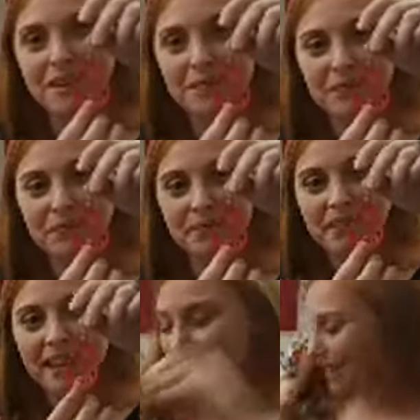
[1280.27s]
So then you
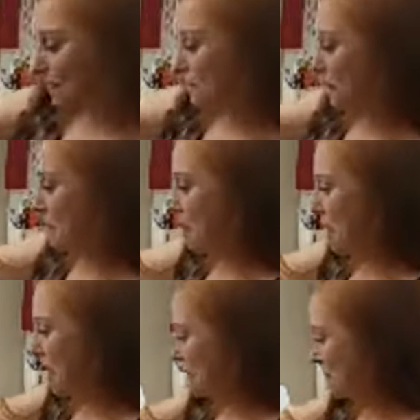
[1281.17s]
have
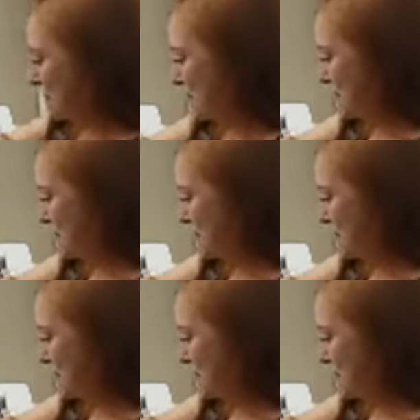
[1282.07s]
your